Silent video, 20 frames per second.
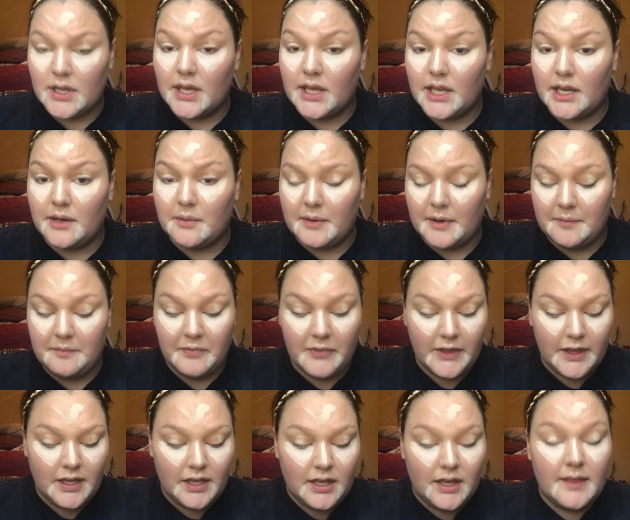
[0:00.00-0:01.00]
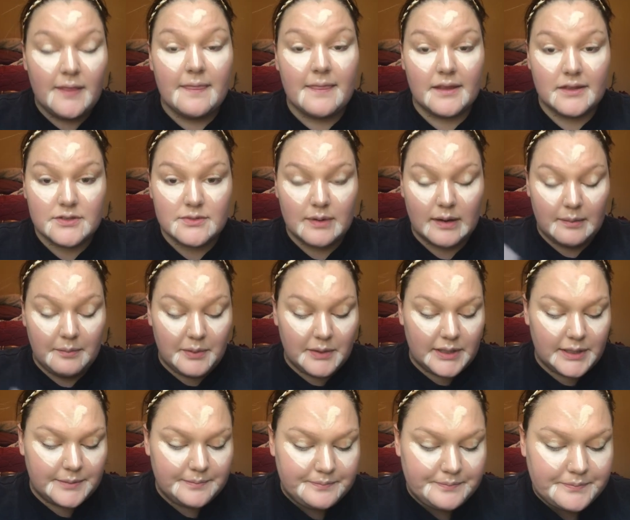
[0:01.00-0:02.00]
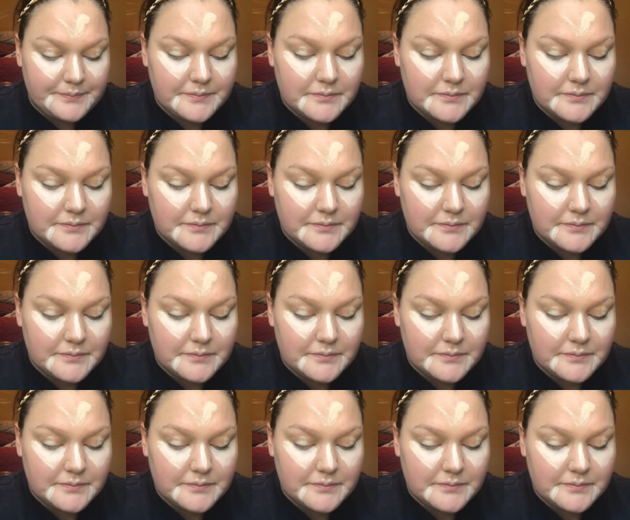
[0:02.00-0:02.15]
Anyway, that's where I put it.